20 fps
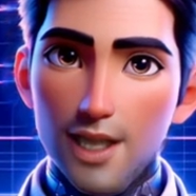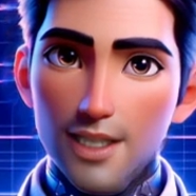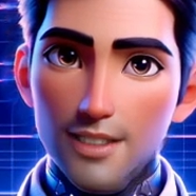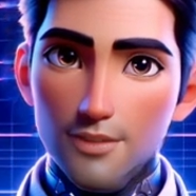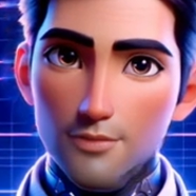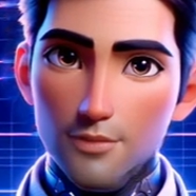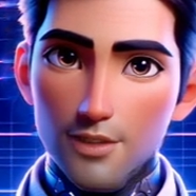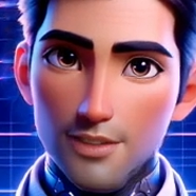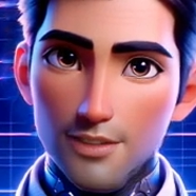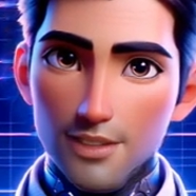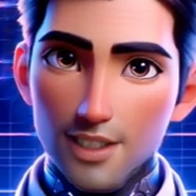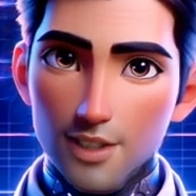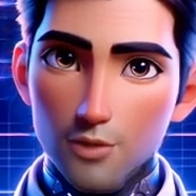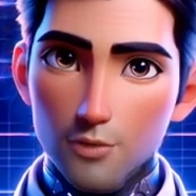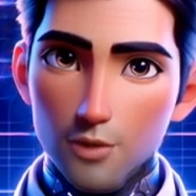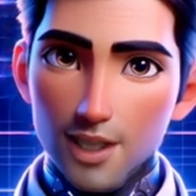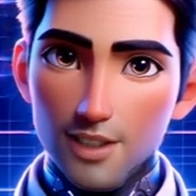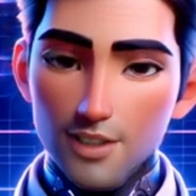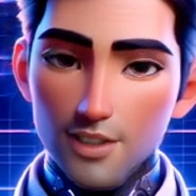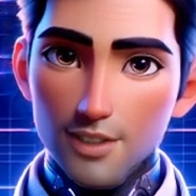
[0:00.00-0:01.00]
typically
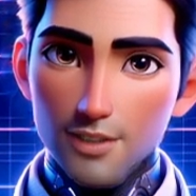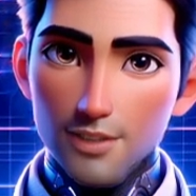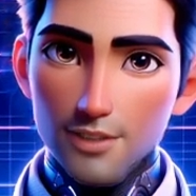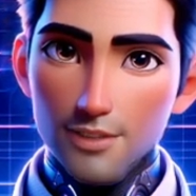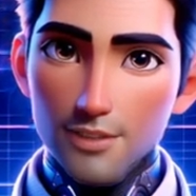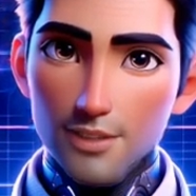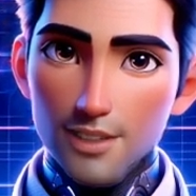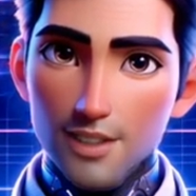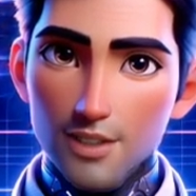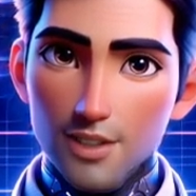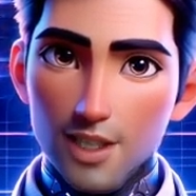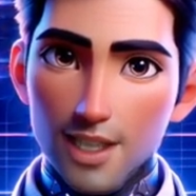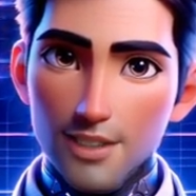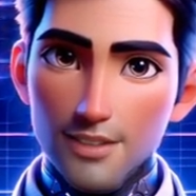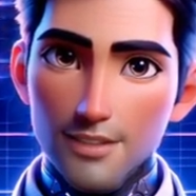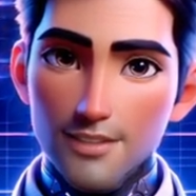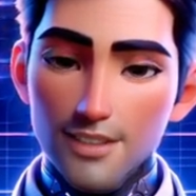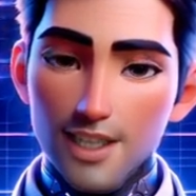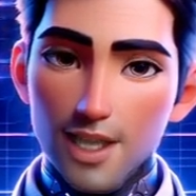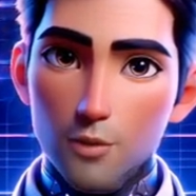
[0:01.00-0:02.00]
applies to new companies
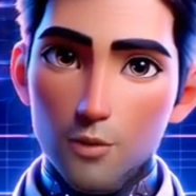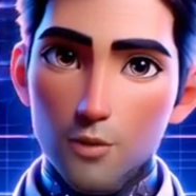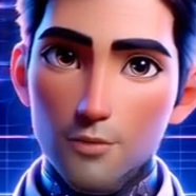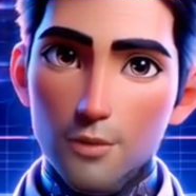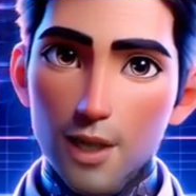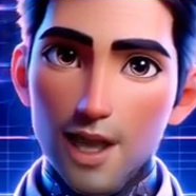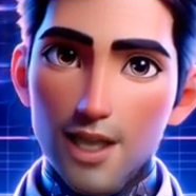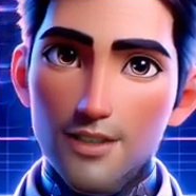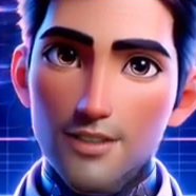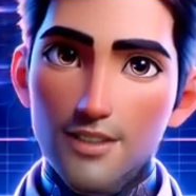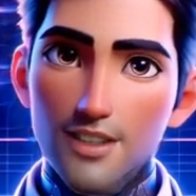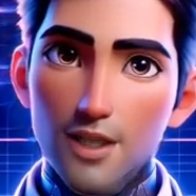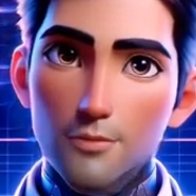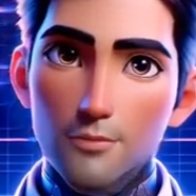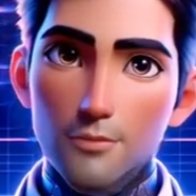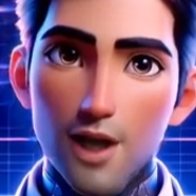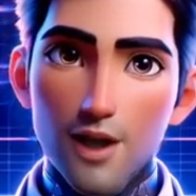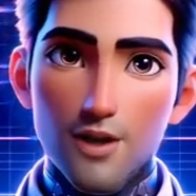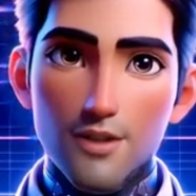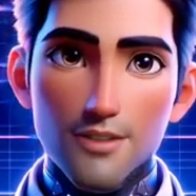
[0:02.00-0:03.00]
seeking funding.
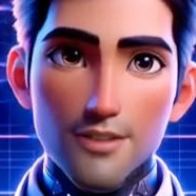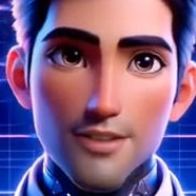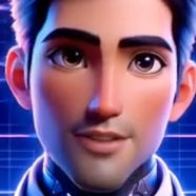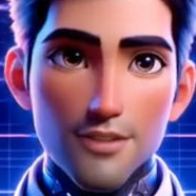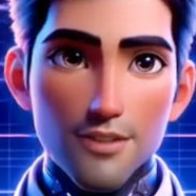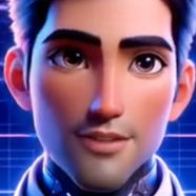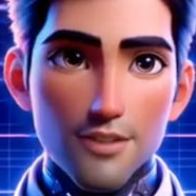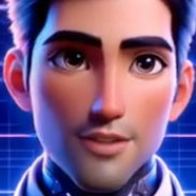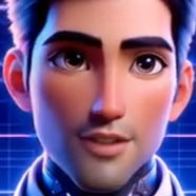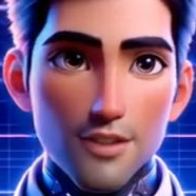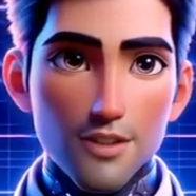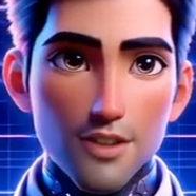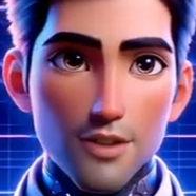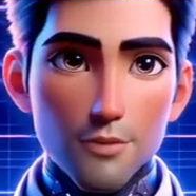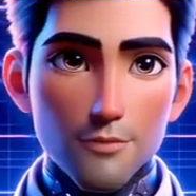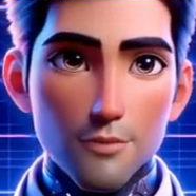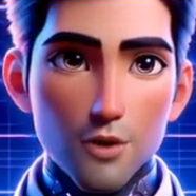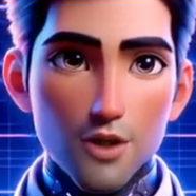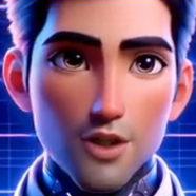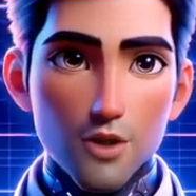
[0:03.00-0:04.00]
A business case,
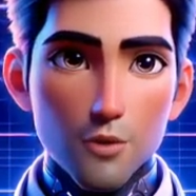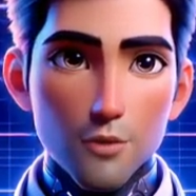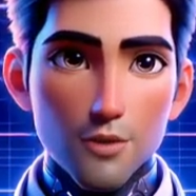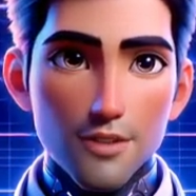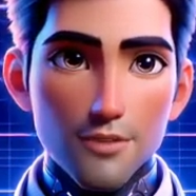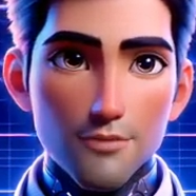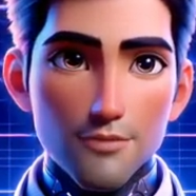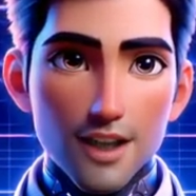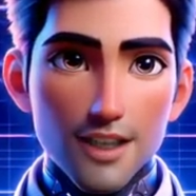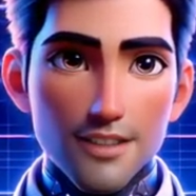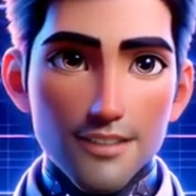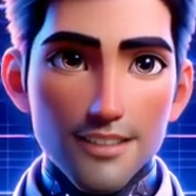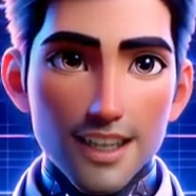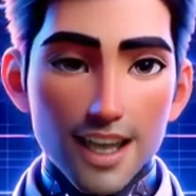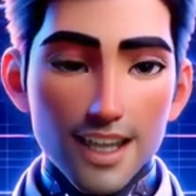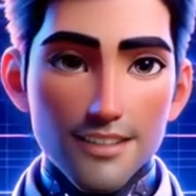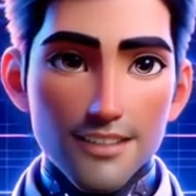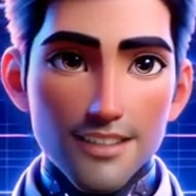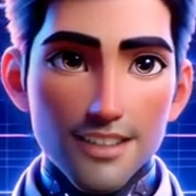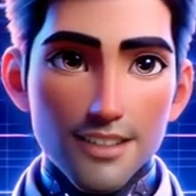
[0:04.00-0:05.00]
on the other hand, is